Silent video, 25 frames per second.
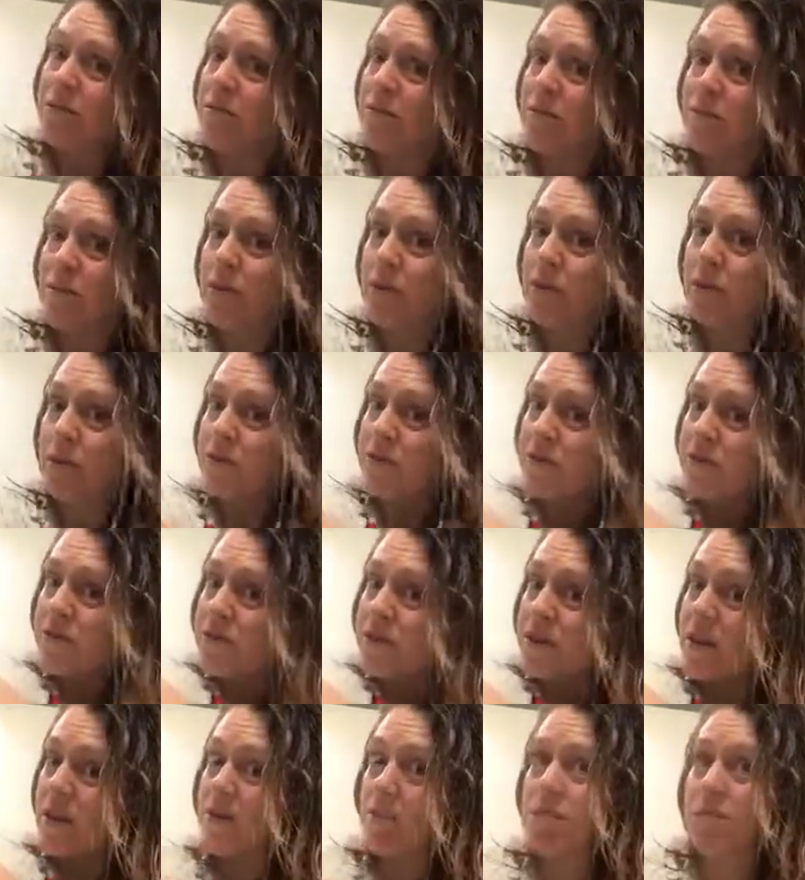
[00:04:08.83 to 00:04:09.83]
right on your
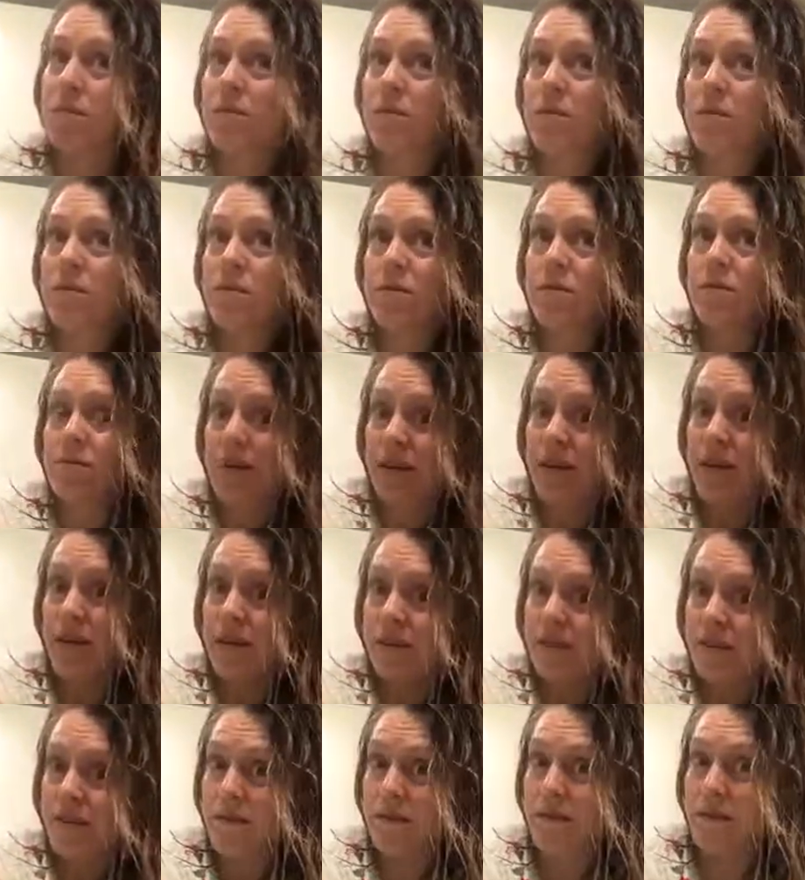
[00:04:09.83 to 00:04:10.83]
scalp, right?